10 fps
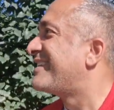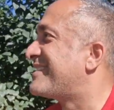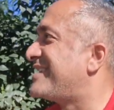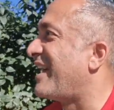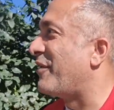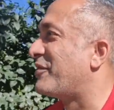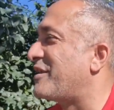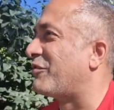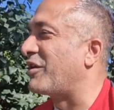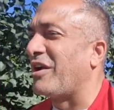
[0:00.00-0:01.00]
to see how the
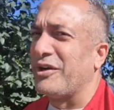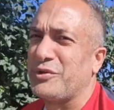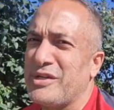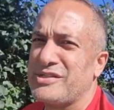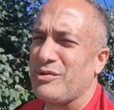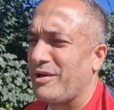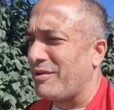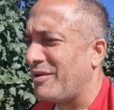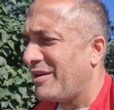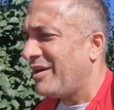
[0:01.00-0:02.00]
different countries will,
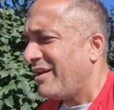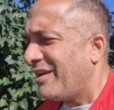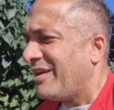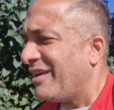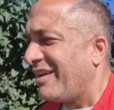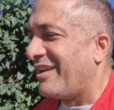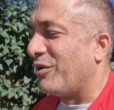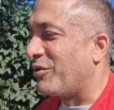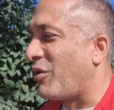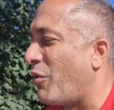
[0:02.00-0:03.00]
you
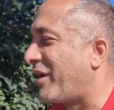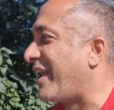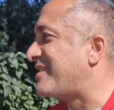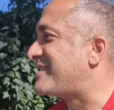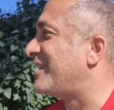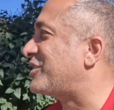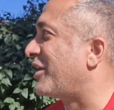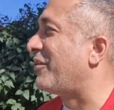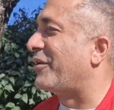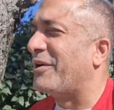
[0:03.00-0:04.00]
know, go against each
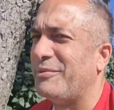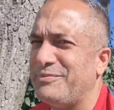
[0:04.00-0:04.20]
other.